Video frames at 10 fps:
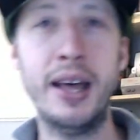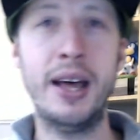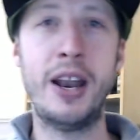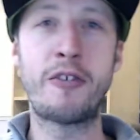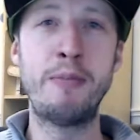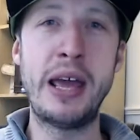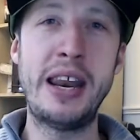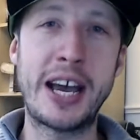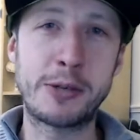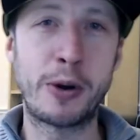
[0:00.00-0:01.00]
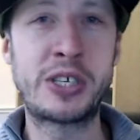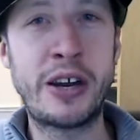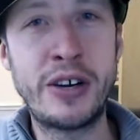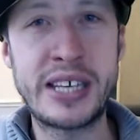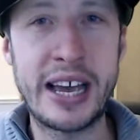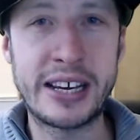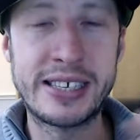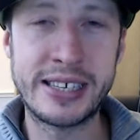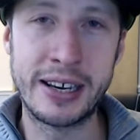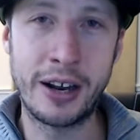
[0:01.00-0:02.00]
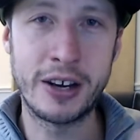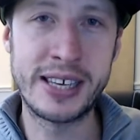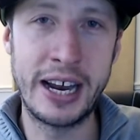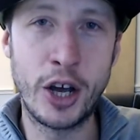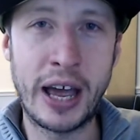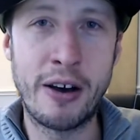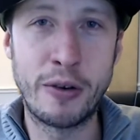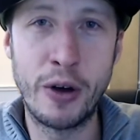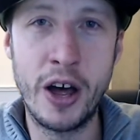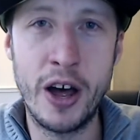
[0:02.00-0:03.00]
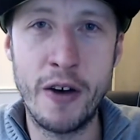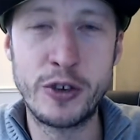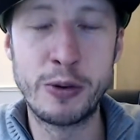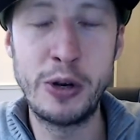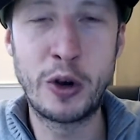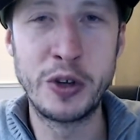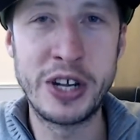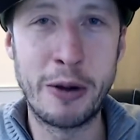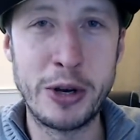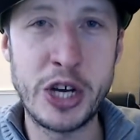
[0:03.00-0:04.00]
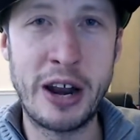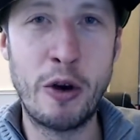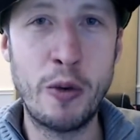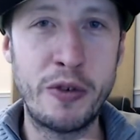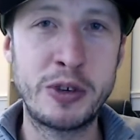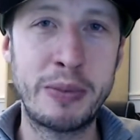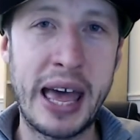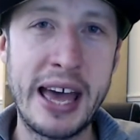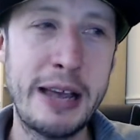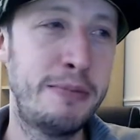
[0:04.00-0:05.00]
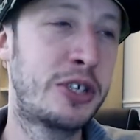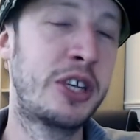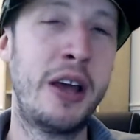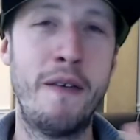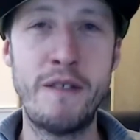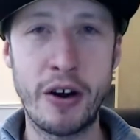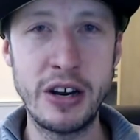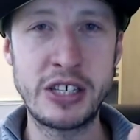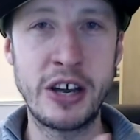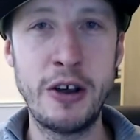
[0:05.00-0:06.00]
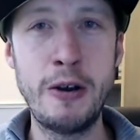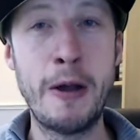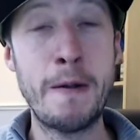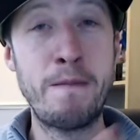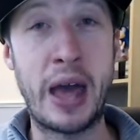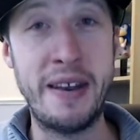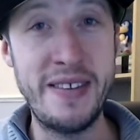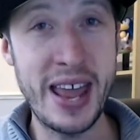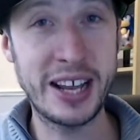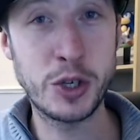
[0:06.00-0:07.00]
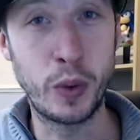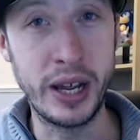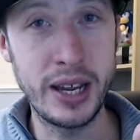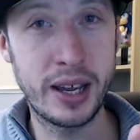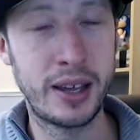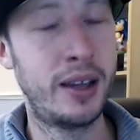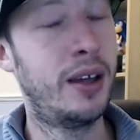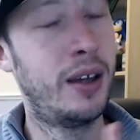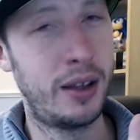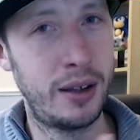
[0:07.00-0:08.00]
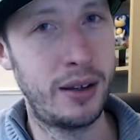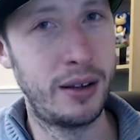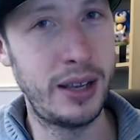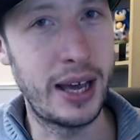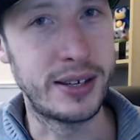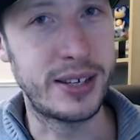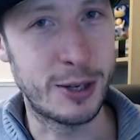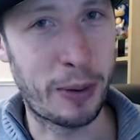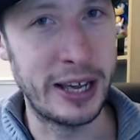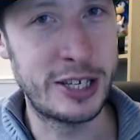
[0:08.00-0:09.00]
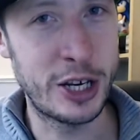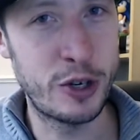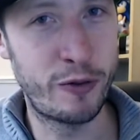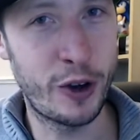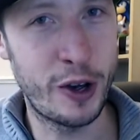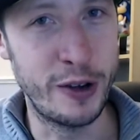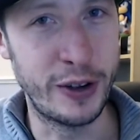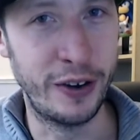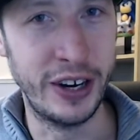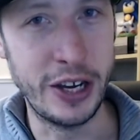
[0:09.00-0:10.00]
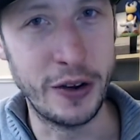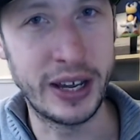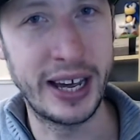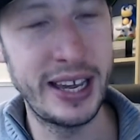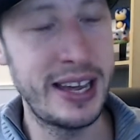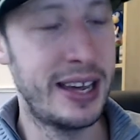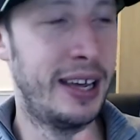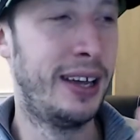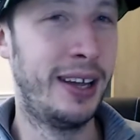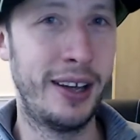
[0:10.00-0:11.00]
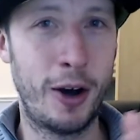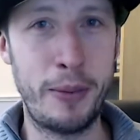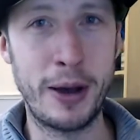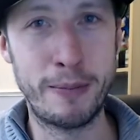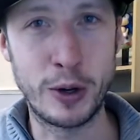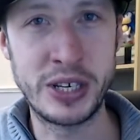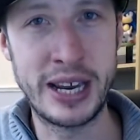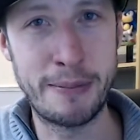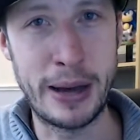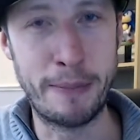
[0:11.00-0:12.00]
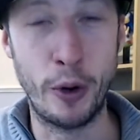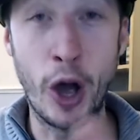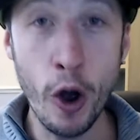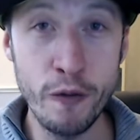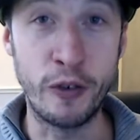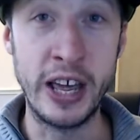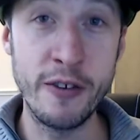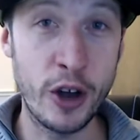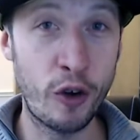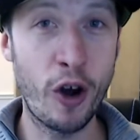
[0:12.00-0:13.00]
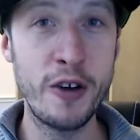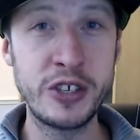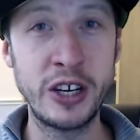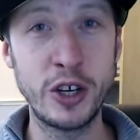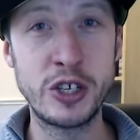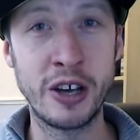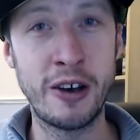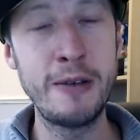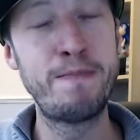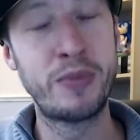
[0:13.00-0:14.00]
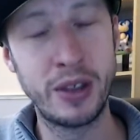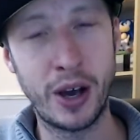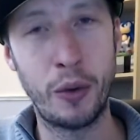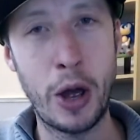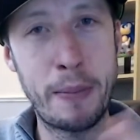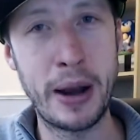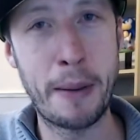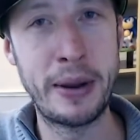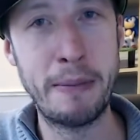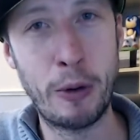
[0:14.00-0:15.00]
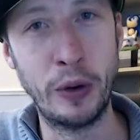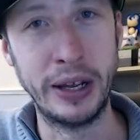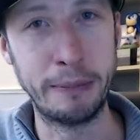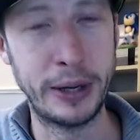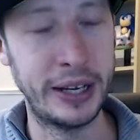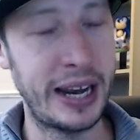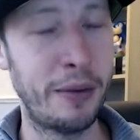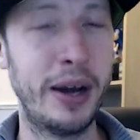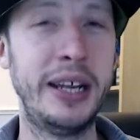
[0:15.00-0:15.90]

enough me and the Xbox Series X. Like I say, look out uh, for some new content on my channel with some games very soon. And next week, yes, it's PlayStation 5 here in the UK. I'll be unboxing that bad boy. Hopefully, if it arrives in good time, I will open it up in the morning. But anyway,